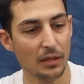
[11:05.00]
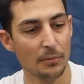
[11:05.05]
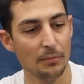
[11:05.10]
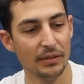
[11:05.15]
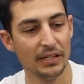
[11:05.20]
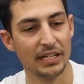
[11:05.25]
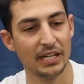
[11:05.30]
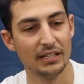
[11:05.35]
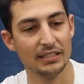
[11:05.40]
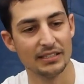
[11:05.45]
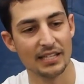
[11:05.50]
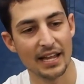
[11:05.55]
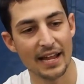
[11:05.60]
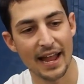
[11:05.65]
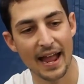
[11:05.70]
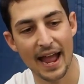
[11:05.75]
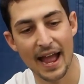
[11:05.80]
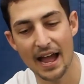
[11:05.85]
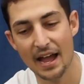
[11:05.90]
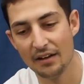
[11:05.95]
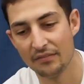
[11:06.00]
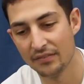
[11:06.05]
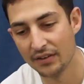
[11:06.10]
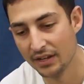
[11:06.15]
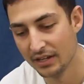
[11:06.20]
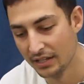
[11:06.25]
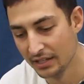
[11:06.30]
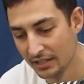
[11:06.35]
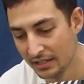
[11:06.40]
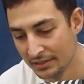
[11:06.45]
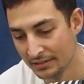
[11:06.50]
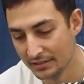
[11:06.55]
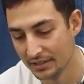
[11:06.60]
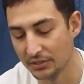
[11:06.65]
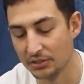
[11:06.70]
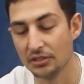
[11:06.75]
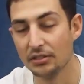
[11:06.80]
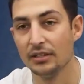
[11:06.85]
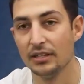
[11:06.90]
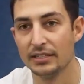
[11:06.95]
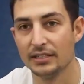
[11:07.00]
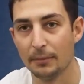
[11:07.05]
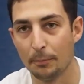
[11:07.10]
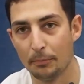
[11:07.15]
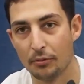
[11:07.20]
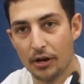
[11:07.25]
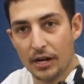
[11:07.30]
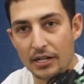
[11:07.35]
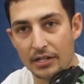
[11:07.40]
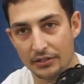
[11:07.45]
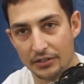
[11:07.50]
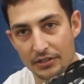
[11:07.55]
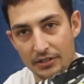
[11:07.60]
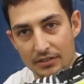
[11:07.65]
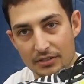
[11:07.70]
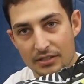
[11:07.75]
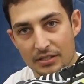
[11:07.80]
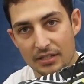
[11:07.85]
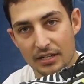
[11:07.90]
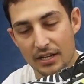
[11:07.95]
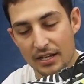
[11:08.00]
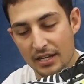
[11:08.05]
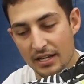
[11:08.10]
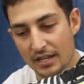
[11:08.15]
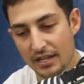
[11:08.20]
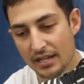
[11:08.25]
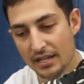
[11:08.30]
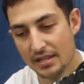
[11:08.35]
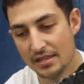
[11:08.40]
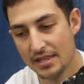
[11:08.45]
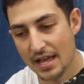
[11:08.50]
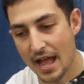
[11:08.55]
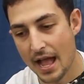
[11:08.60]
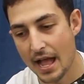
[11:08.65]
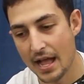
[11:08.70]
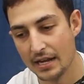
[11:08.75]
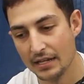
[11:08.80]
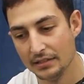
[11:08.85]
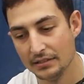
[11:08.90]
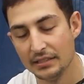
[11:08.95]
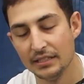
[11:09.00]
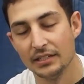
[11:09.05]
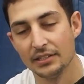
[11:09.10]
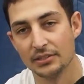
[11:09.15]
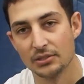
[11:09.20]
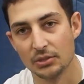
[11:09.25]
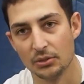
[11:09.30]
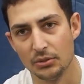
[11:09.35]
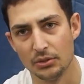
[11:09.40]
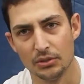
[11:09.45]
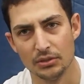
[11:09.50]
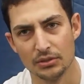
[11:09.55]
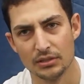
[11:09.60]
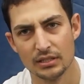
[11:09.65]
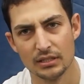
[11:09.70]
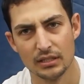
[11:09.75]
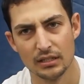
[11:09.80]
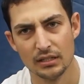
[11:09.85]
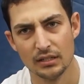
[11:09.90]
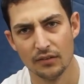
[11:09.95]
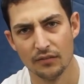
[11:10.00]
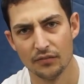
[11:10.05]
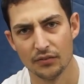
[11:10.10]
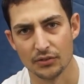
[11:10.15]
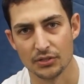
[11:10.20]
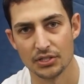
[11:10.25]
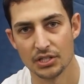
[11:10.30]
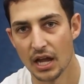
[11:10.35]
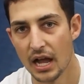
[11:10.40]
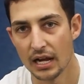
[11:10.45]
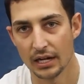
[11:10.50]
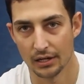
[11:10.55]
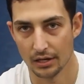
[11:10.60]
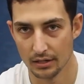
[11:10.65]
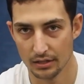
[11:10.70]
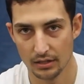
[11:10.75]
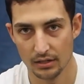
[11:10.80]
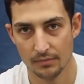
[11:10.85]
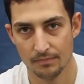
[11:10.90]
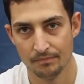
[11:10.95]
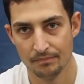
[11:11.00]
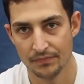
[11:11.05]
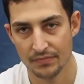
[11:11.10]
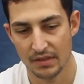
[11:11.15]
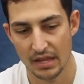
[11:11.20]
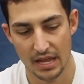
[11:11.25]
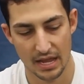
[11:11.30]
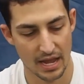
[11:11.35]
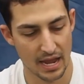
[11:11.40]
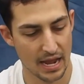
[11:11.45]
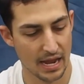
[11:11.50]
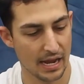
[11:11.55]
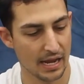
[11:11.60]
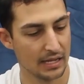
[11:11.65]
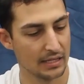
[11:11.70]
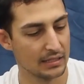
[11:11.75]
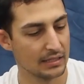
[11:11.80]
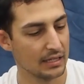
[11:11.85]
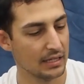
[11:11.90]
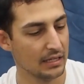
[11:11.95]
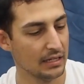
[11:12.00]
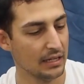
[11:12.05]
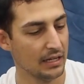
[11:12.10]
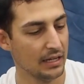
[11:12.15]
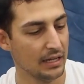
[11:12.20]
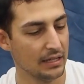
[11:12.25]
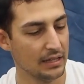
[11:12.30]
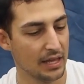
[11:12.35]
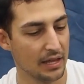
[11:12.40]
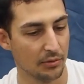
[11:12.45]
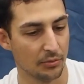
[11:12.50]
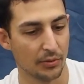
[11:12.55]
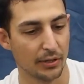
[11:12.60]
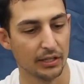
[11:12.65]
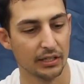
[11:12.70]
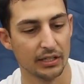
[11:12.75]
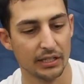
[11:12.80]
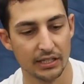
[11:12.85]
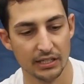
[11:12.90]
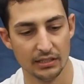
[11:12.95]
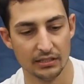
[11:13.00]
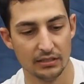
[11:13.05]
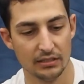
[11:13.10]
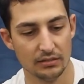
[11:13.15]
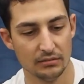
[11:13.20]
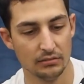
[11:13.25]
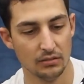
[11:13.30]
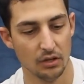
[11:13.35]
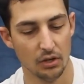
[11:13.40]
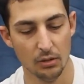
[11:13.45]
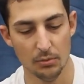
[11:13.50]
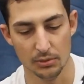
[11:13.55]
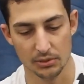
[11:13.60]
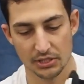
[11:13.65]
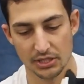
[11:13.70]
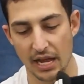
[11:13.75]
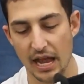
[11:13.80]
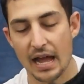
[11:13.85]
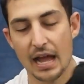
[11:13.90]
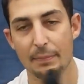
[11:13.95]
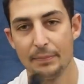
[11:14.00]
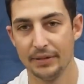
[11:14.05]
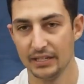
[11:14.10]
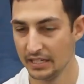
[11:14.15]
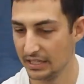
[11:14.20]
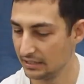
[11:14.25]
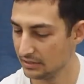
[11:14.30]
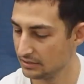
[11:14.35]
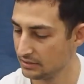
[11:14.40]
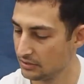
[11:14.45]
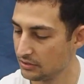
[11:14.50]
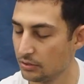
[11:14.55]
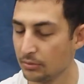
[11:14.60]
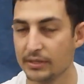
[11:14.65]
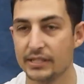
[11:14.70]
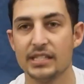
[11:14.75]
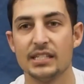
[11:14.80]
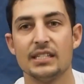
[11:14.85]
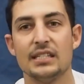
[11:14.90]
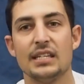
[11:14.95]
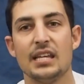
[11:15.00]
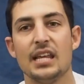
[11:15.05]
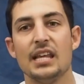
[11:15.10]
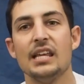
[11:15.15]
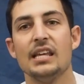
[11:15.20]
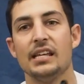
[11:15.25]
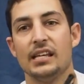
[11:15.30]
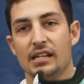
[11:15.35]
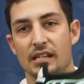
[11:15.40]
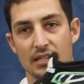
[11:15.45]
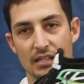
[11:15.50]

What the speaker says: Because they have, these are like the Predators that Adidas sold for soccer. And they really almost copied it to a T